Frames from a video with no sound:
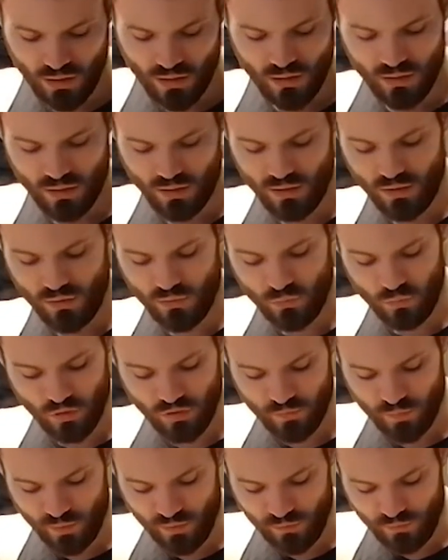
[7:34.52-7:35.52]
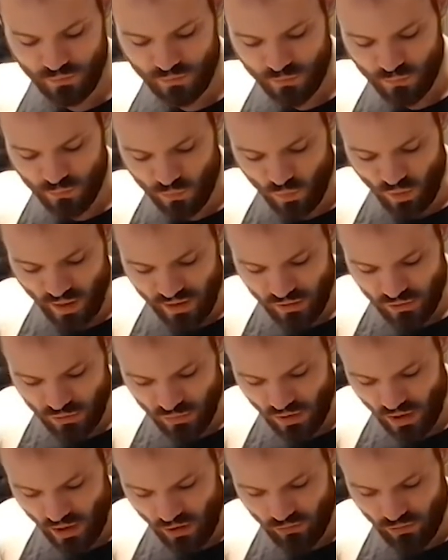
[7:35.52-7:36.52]
would have been way too
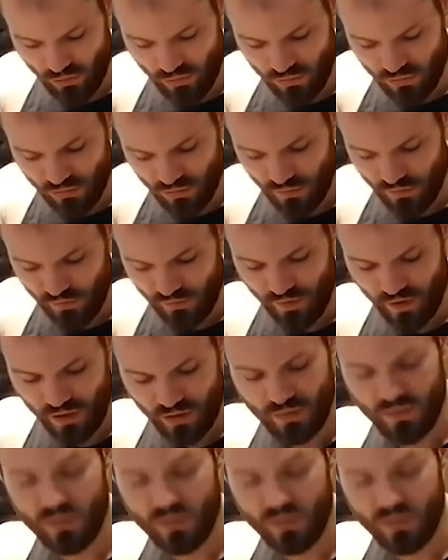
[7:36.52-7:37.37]
narrow to fit